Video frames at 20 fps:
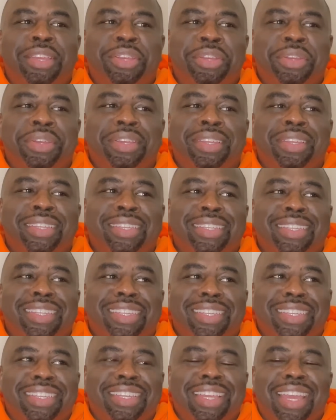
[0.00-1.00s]
know,
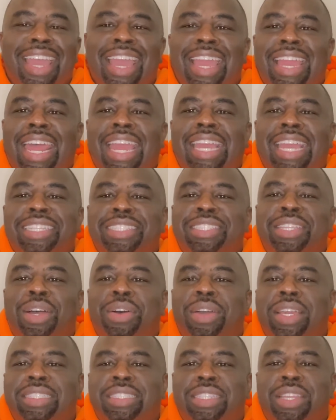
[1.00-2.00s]
like, it's
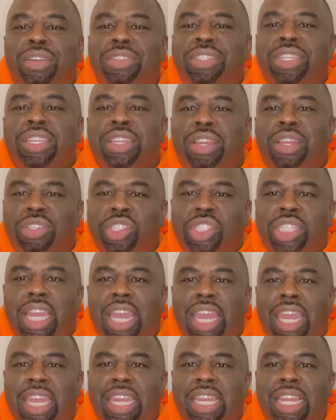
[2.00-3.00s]
no tea, no
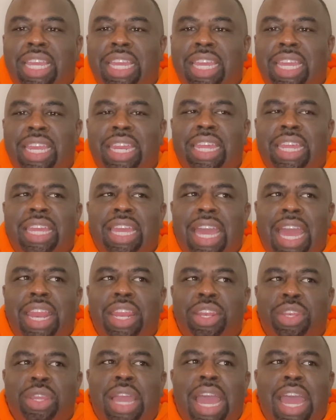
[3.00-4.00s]
shade.
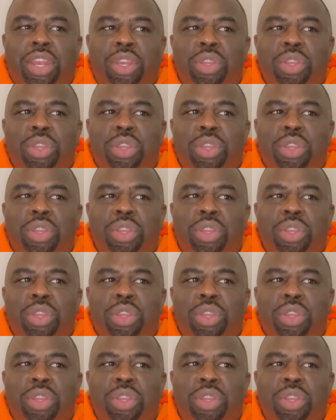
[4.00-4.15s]
I